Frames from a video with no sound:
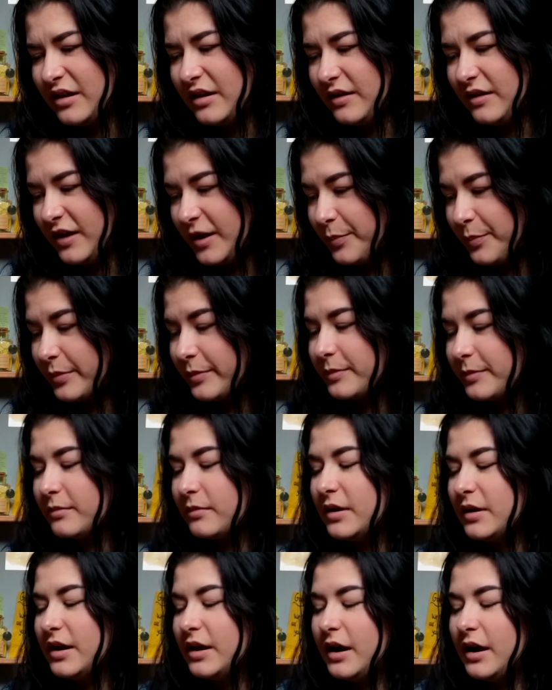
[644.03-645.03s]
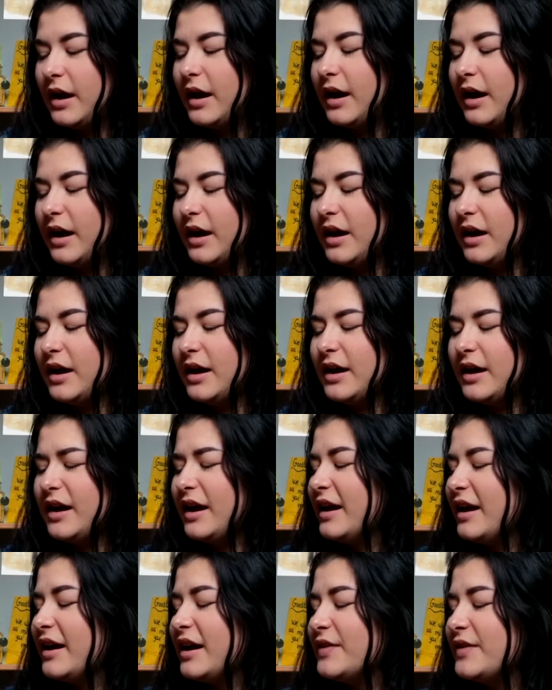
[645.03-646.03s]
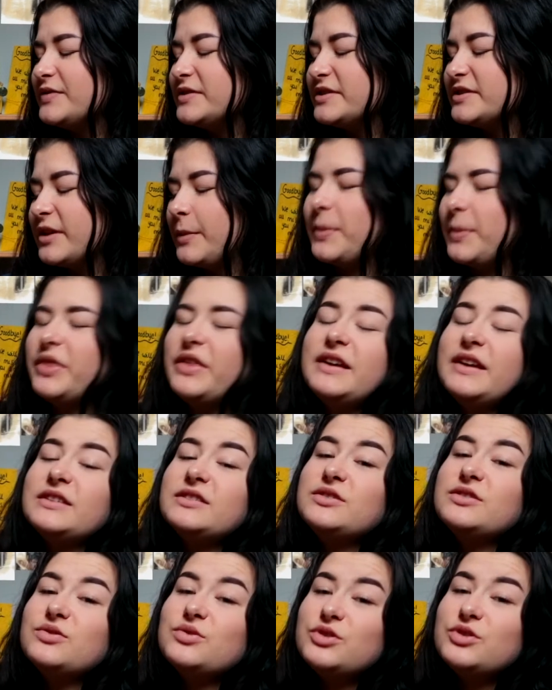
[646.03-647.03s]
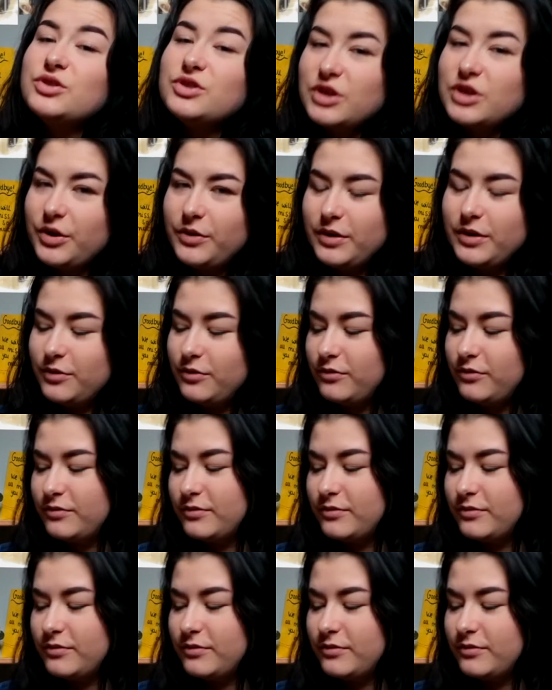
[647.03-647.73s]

Yep. I have something to show you.